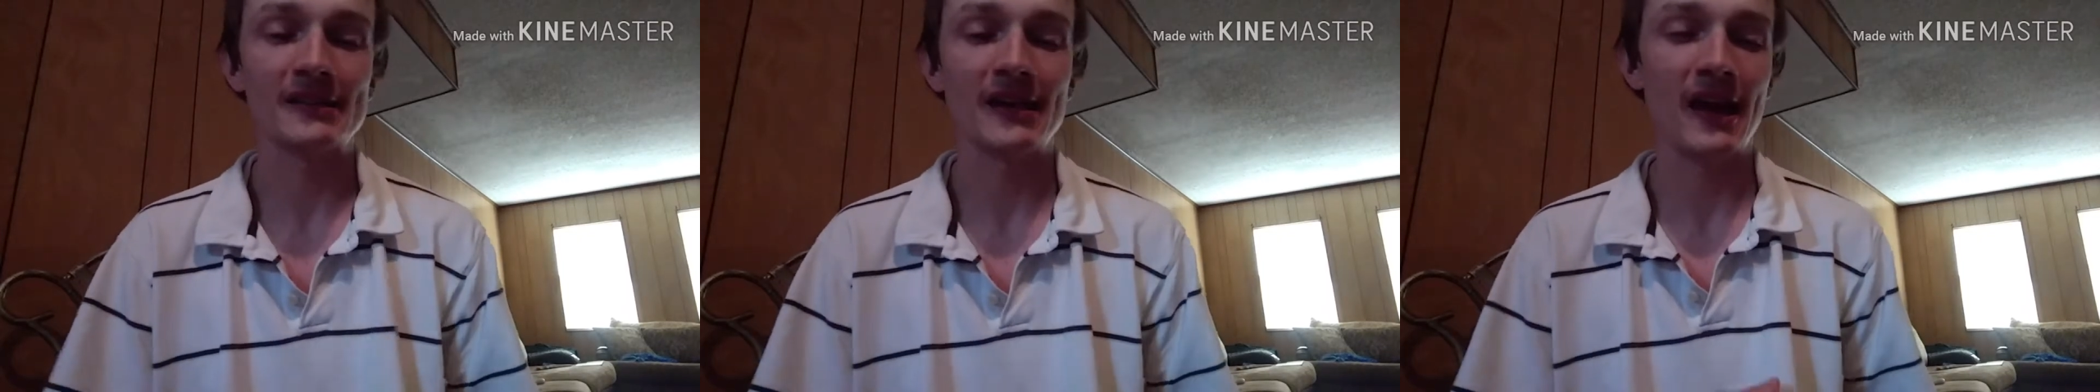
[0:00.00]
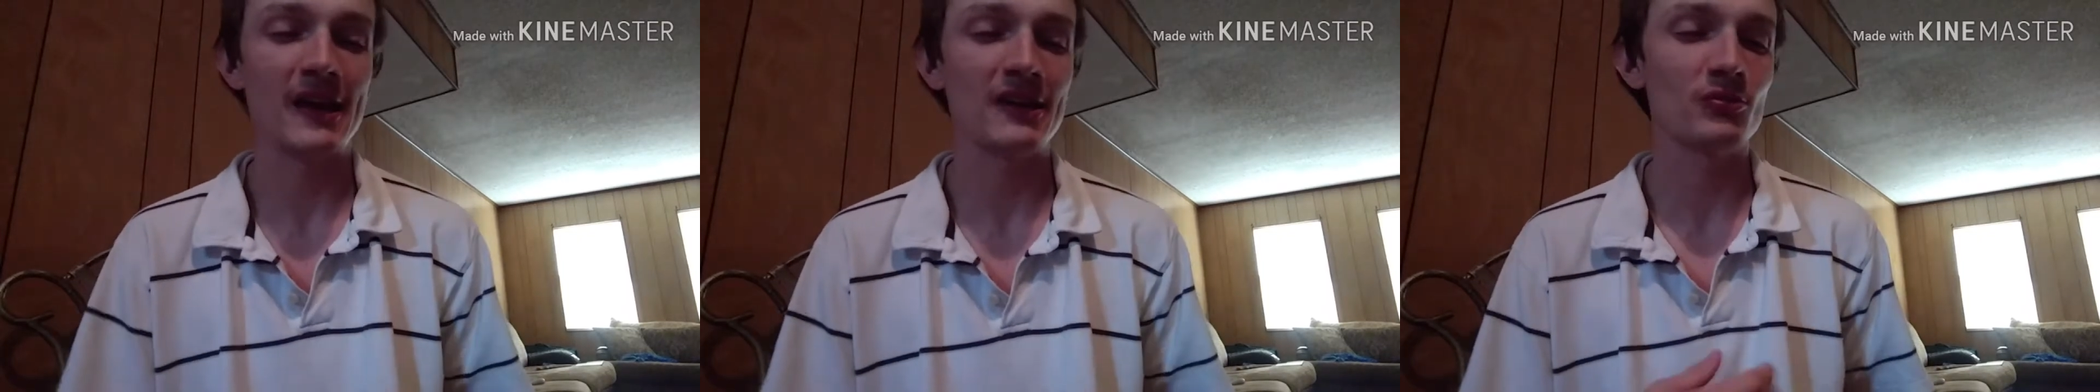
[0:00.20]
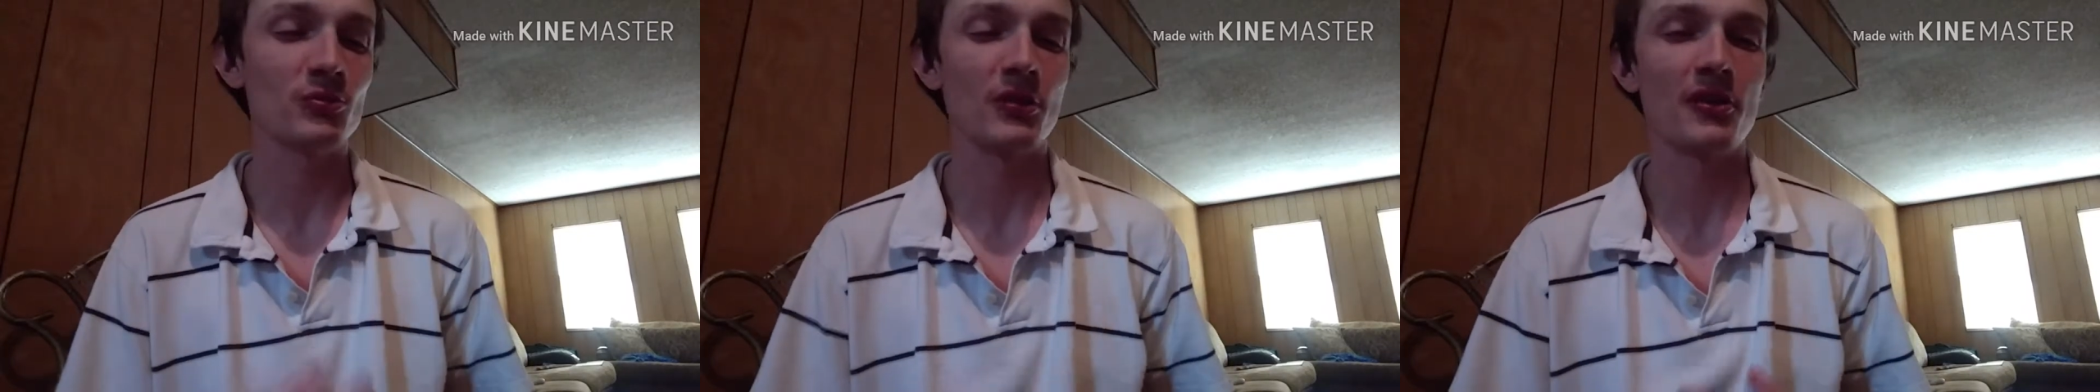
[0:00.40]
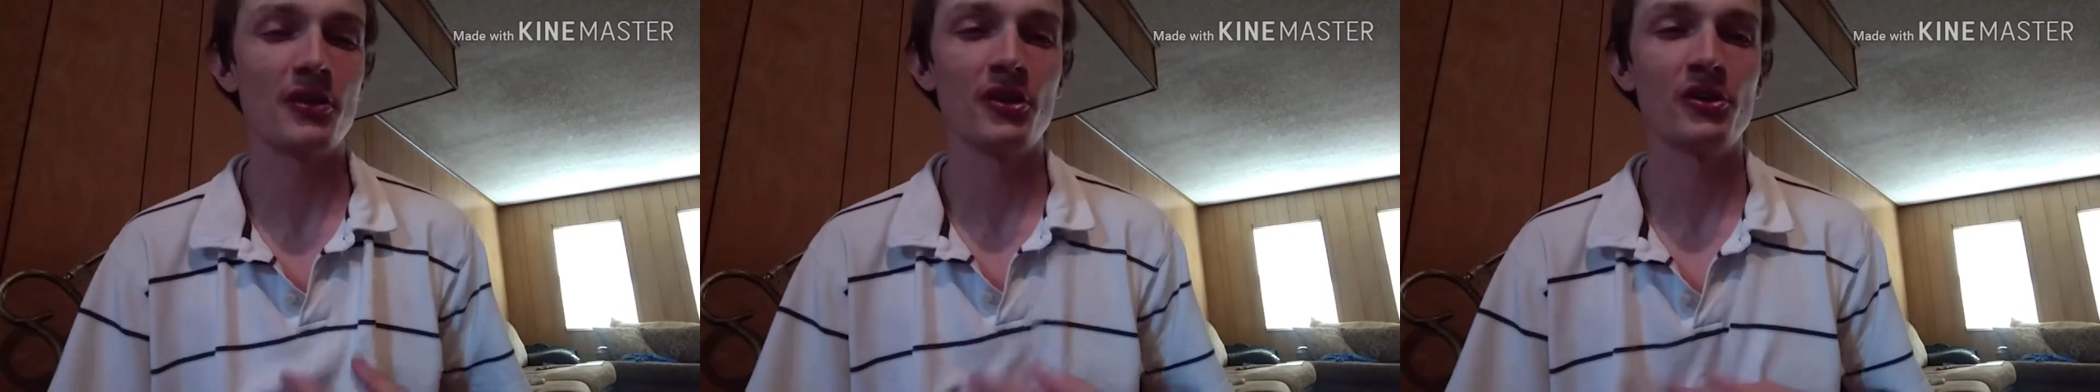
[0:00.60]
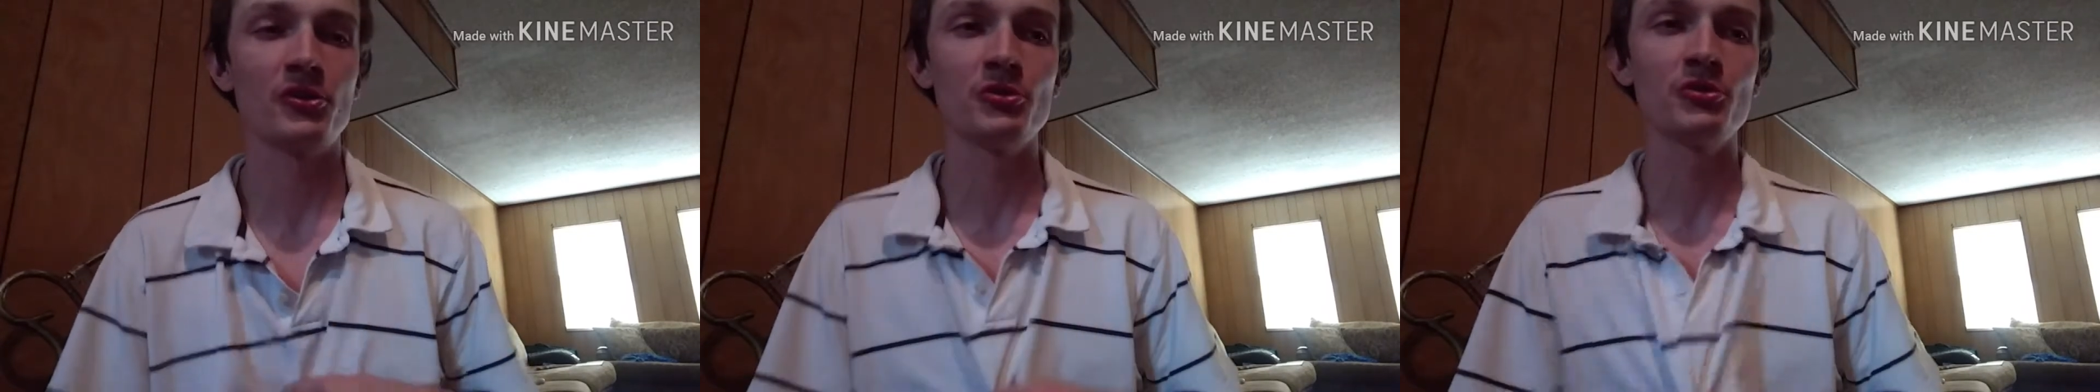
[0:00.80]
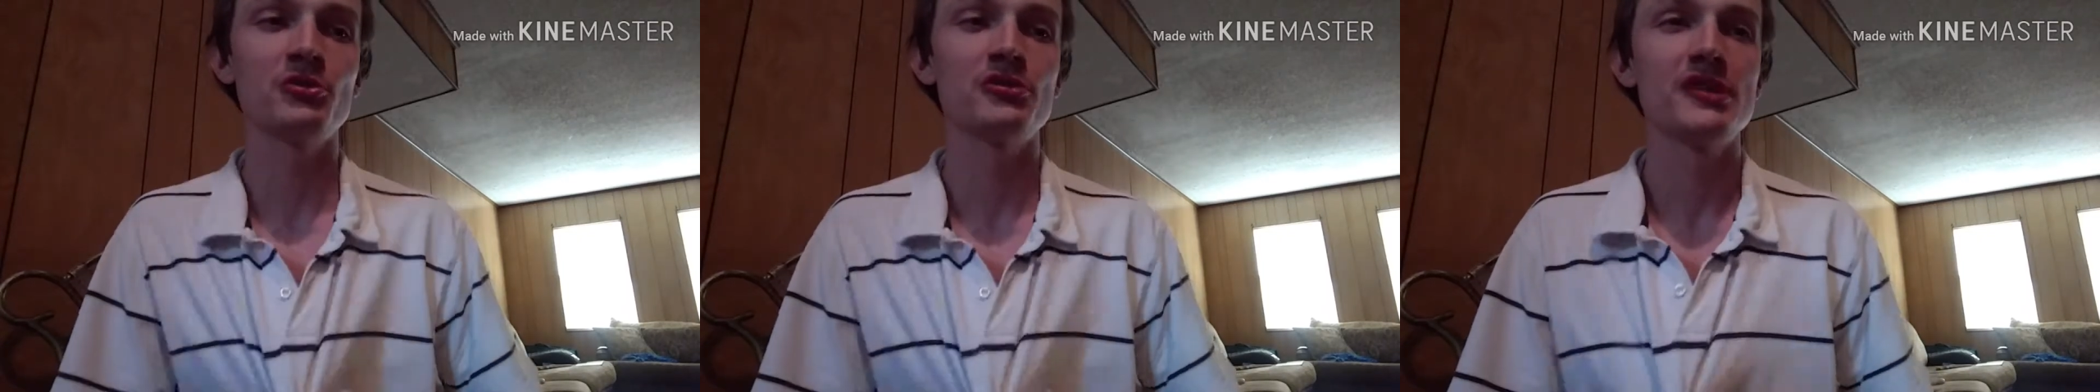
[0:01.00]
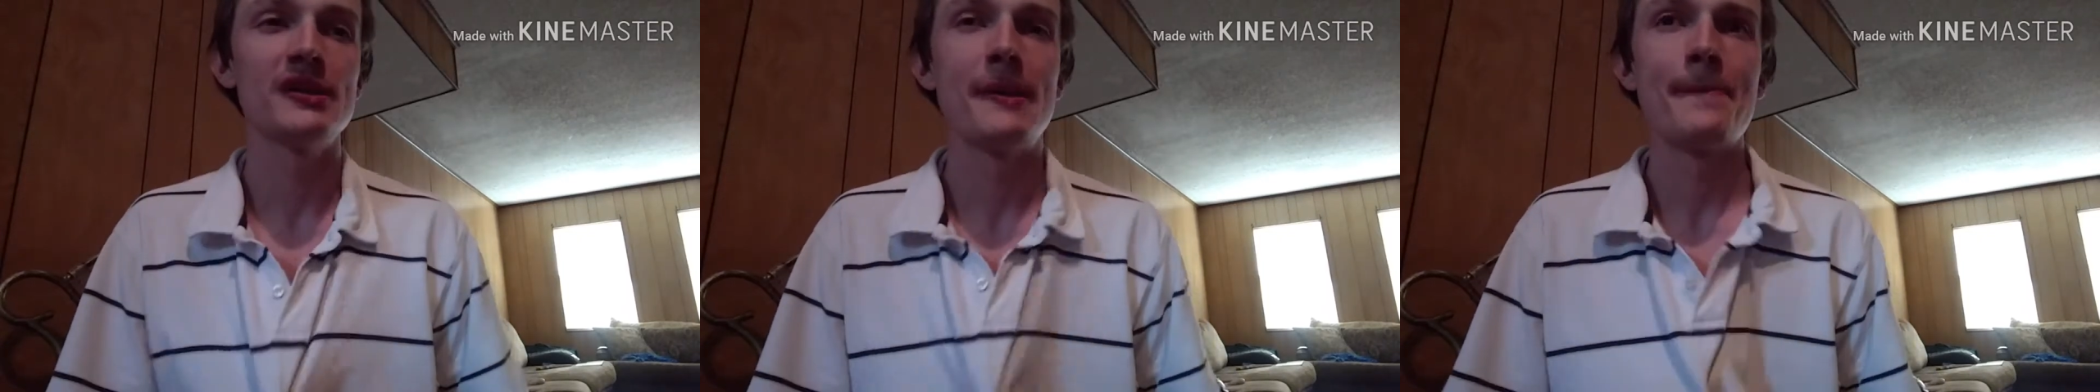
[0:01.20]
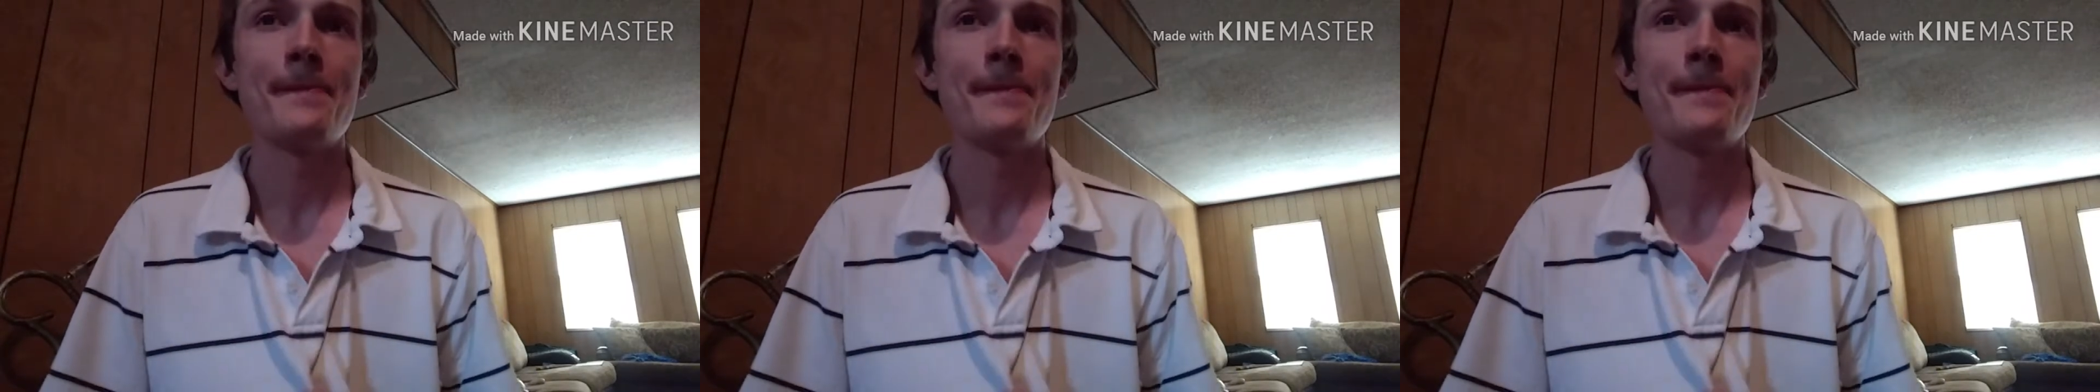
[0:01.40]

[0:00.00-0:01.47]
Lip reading: It has one of those,